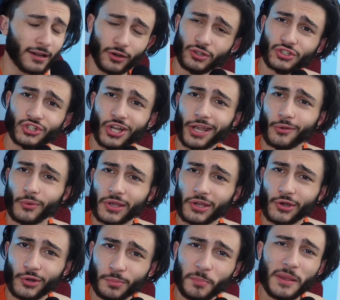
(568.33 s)
it looks like we
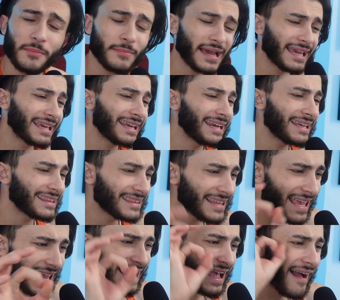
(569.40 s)
could be making it
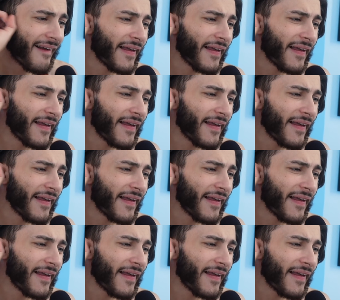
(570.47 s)
the